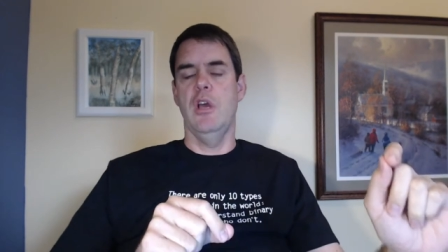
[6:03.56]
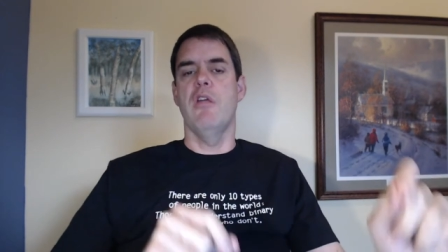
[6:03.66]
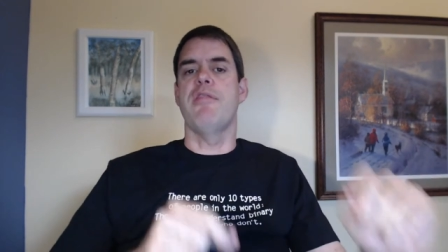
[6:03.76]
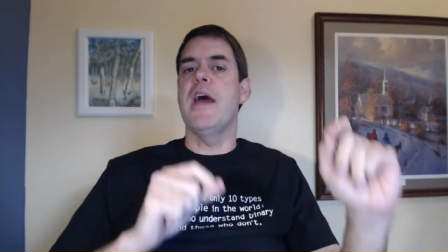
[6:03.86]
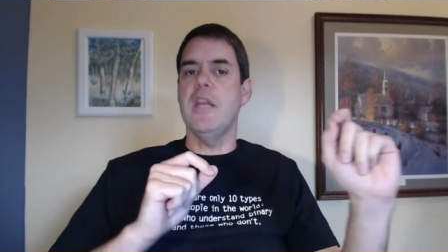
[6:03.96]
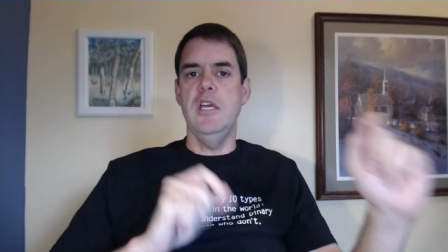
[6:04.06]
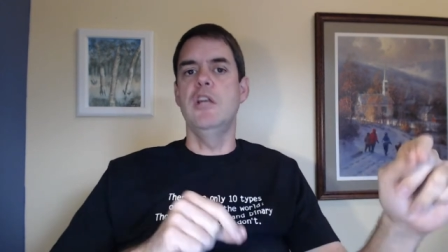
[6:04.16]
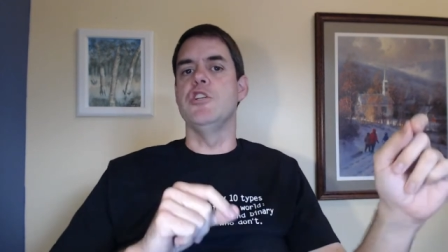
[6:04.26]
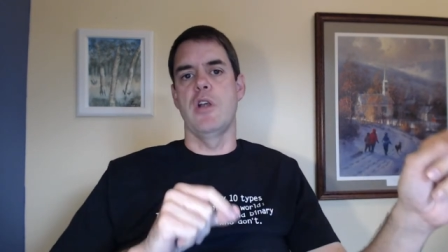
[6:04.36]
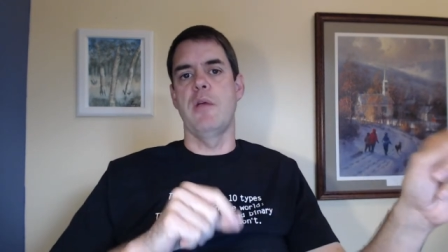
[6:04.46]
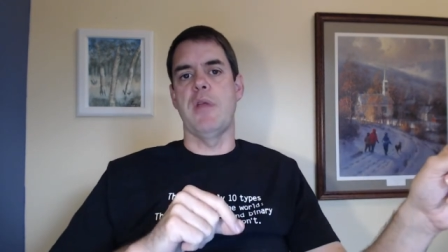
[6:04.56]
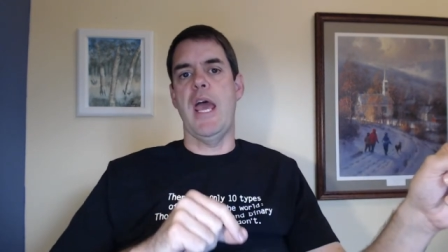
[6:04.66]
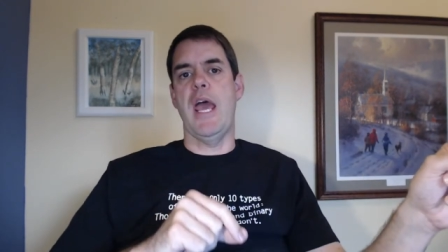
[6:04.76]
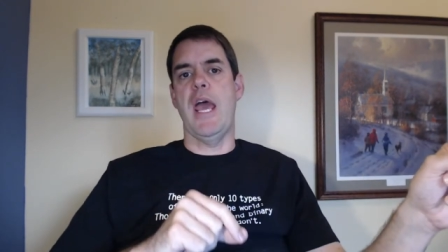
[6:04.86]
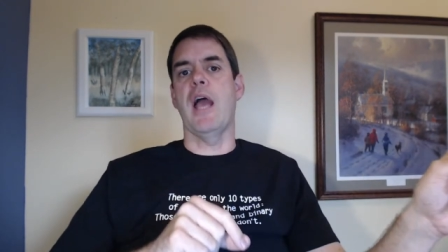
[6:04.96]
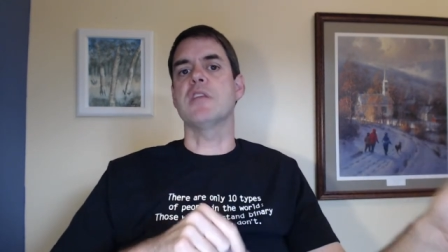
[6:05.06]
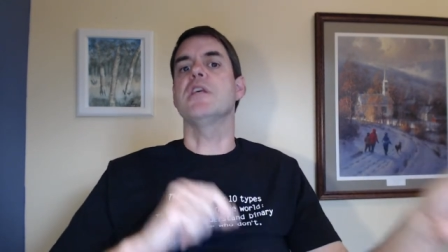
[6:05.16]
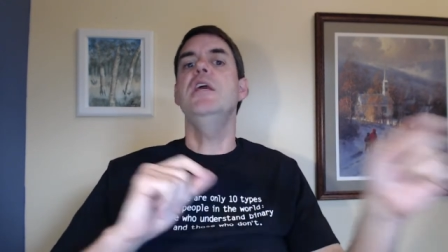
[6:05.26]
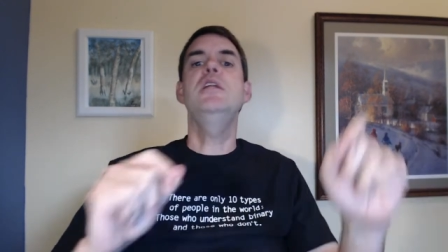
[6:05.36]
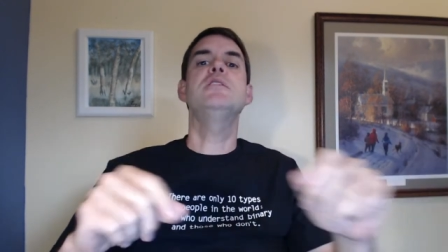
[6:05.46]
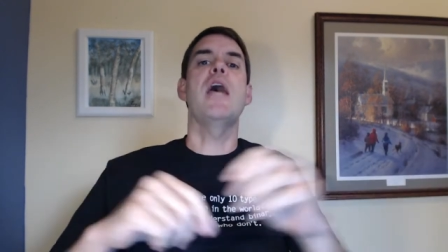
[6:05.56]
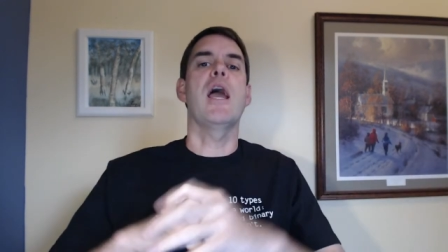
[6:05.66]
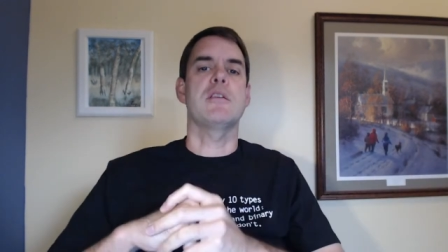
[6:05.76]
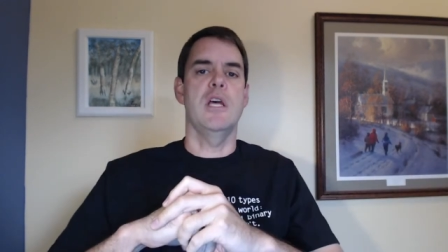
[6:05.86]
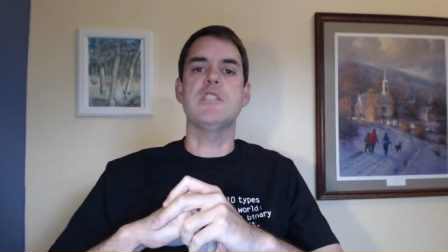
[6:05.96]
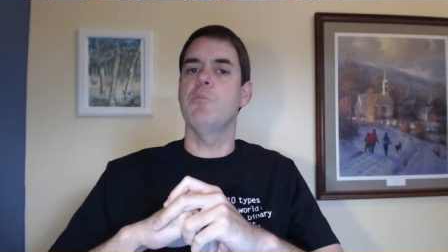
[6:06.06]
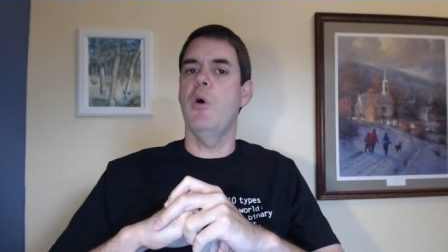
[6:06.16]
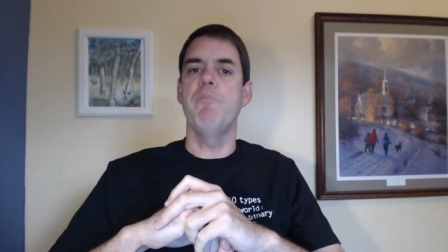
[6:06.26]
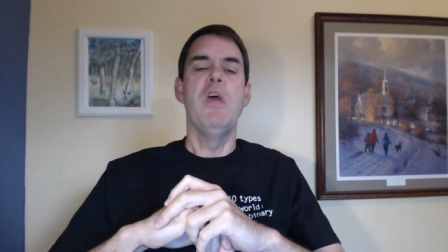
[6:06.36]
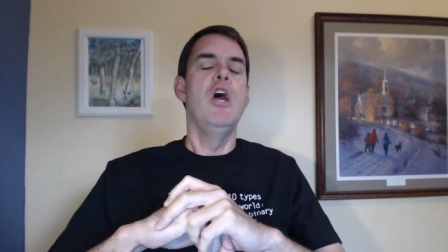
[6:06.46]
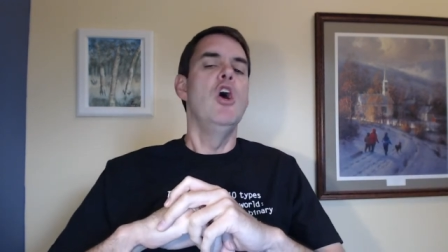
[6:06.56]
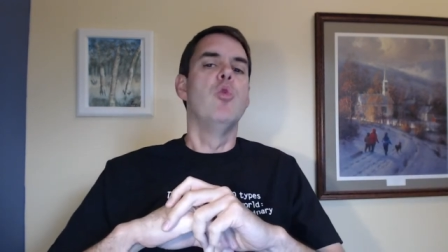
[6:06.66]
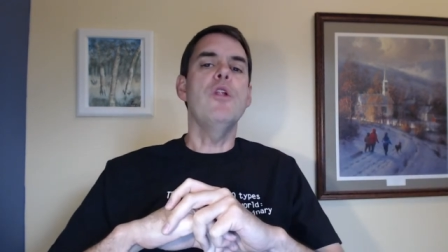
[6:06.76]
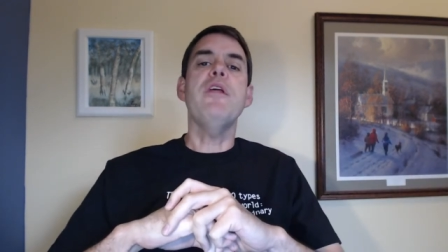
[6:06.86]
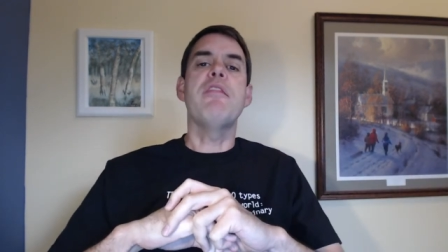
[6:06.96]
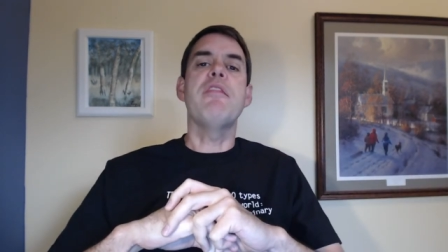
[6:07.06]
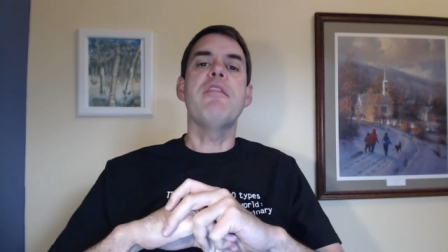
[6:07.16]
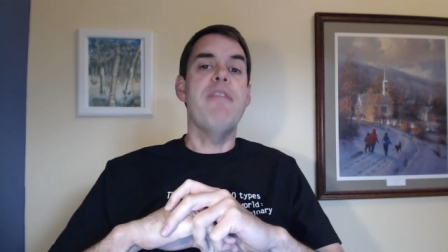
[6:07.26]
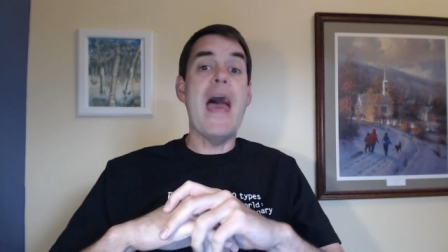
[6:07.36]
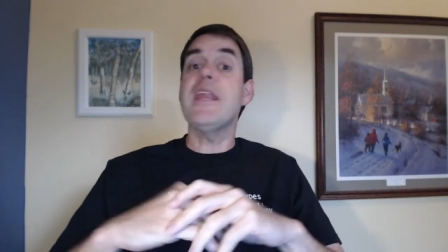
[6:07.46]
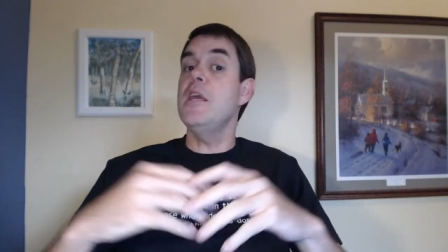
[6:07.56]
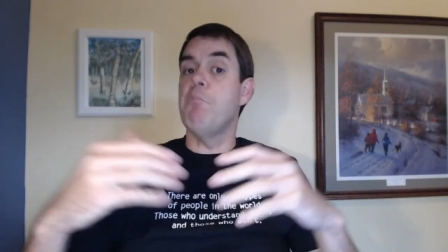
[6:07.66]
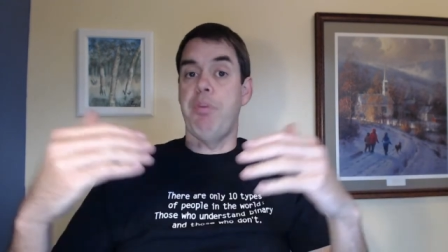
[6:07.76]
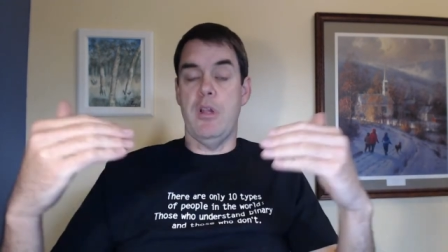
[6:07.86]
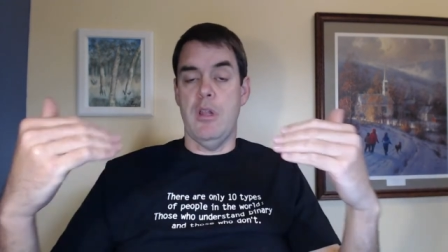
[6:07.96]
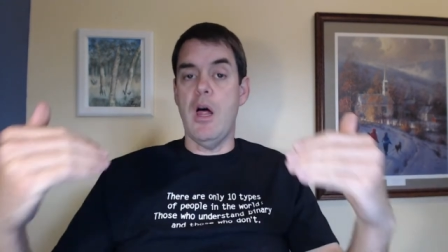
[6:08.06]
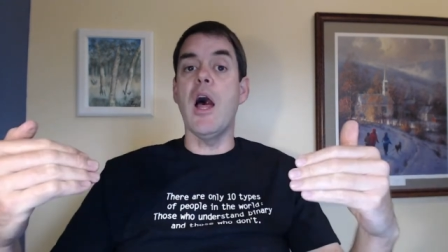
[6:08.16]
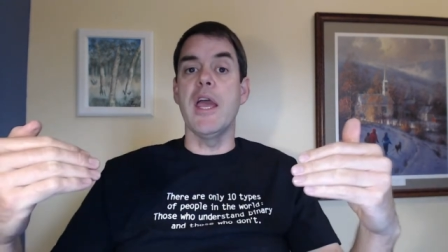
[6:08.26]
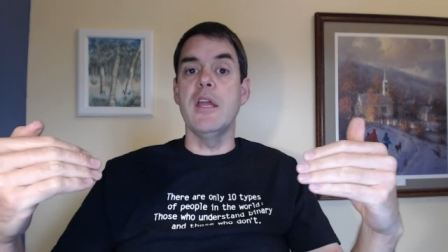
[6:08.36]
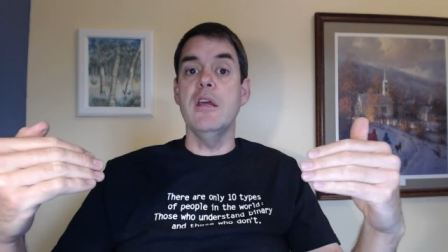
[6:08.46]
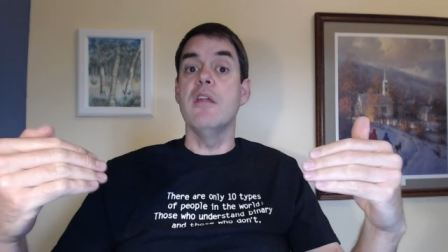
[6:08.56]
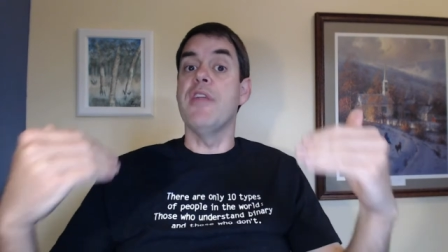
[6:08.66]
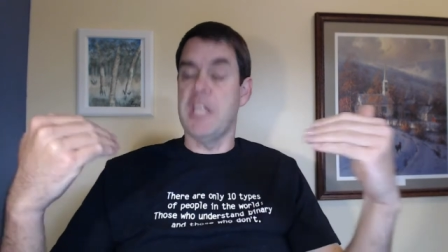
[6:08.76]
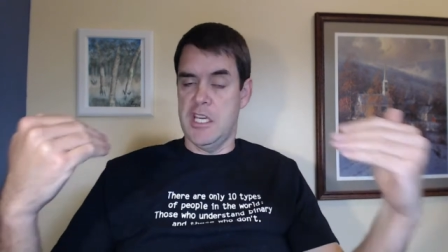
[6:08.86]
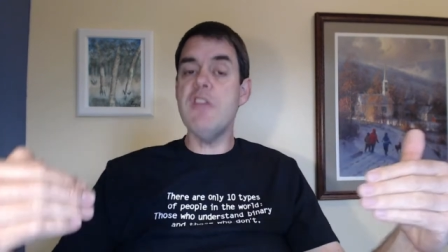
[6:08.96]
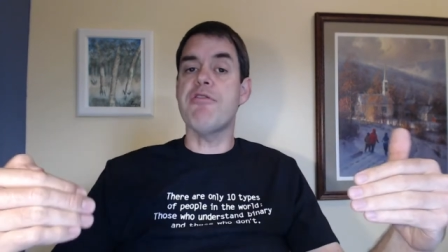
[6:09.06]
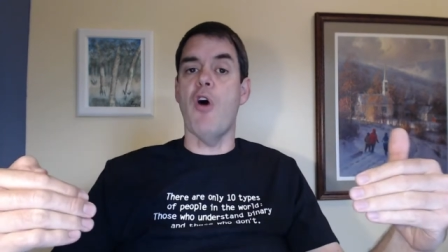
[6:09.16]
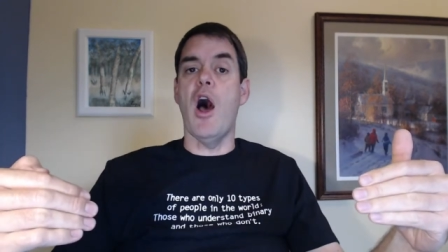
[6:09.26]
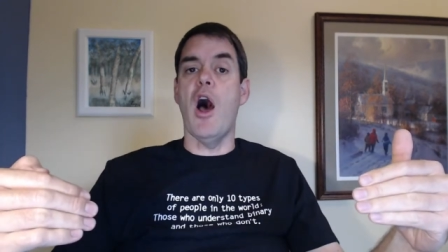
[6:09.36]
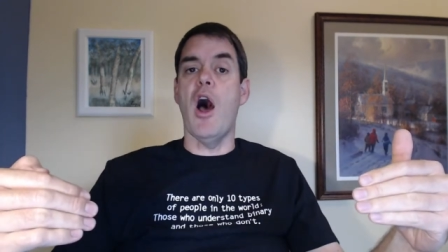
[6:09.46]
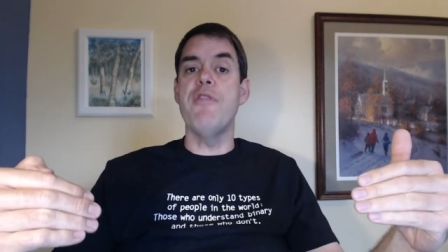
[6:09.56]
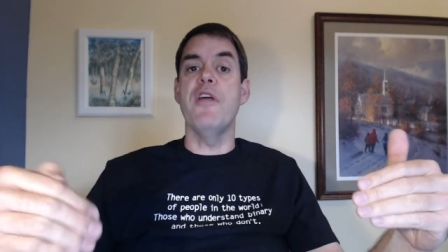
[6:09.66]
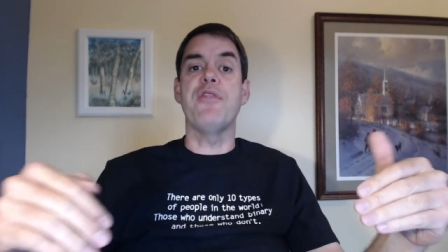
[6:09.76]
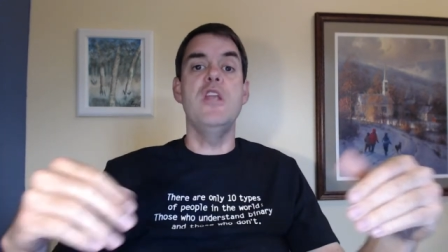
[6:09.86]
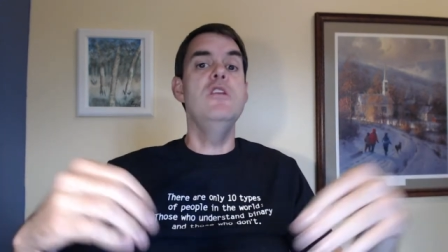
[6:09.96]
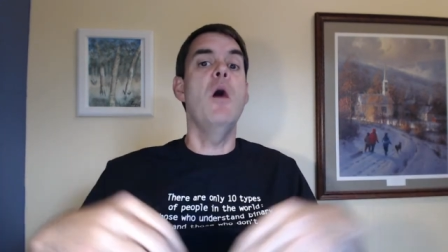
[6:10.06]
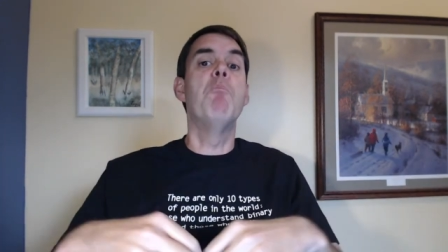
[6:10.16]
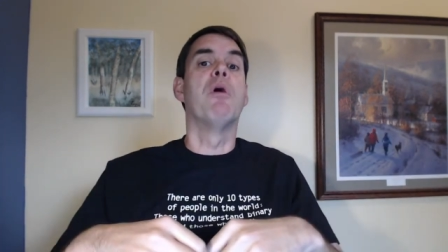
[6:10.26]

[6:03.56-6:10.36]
that integer named x into hexadecimal, really that implied that he thought that the number